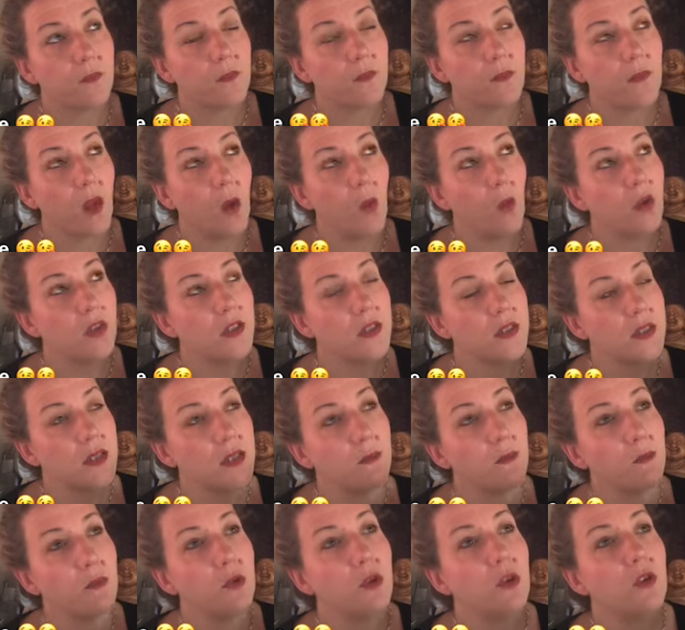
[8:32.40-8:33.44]
I want to say
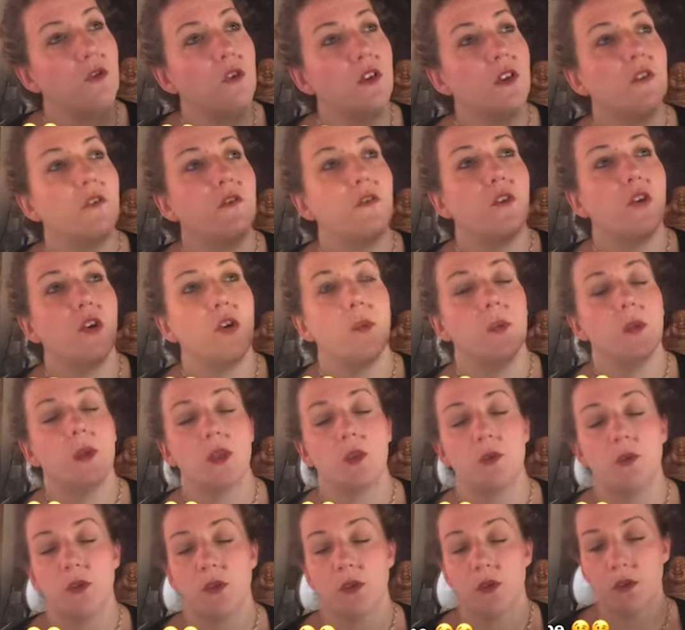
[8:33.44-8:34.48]
moving
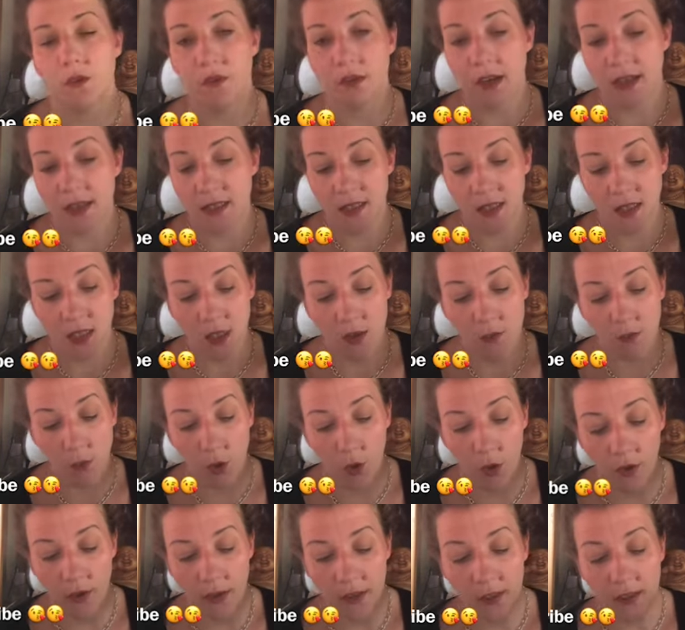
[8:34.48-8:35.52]
forwards with grace and
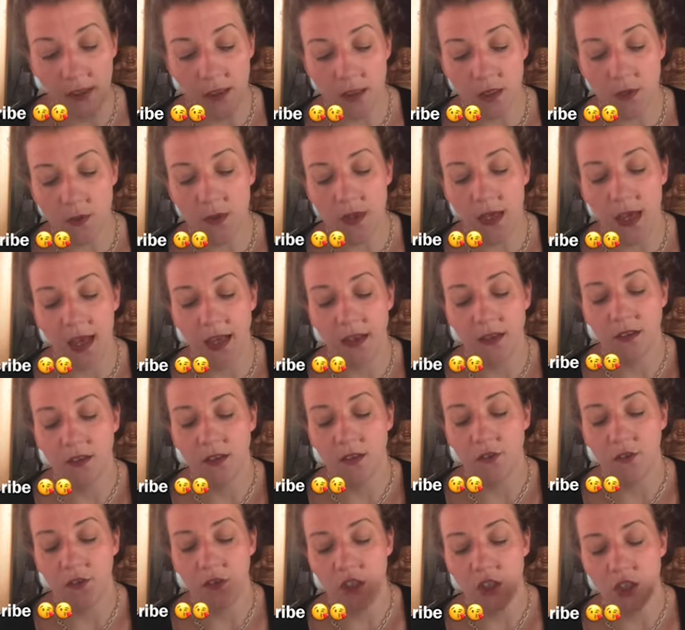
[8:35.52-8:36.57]
more ease. We had the
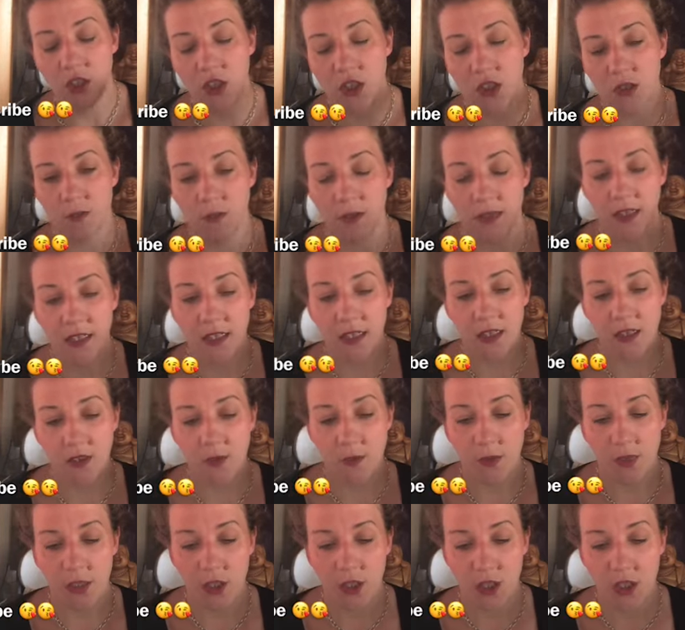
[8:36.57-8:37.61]
fish at the beginning,
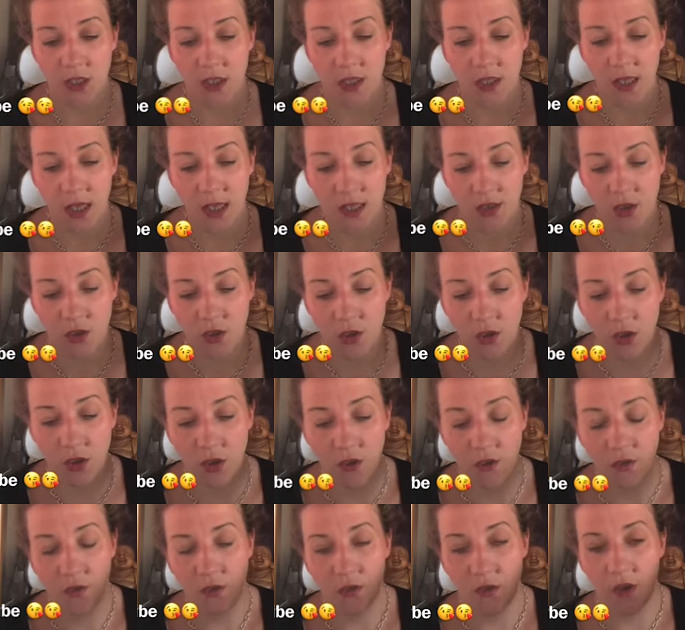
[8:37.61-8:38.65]
which is that sort
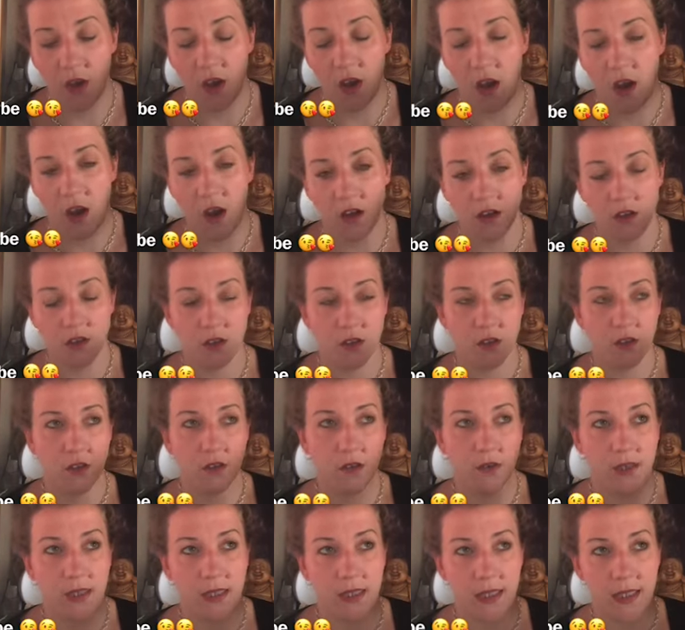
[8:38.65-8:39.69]
of harder
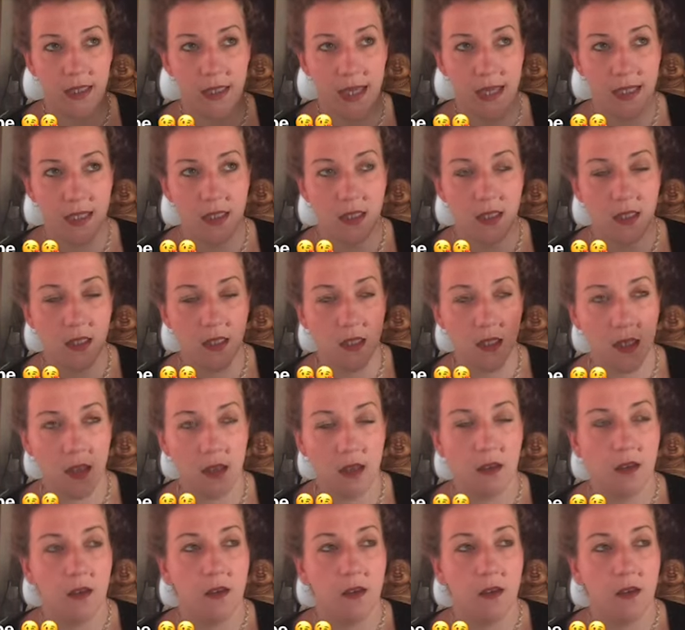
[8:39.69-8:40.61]
going against the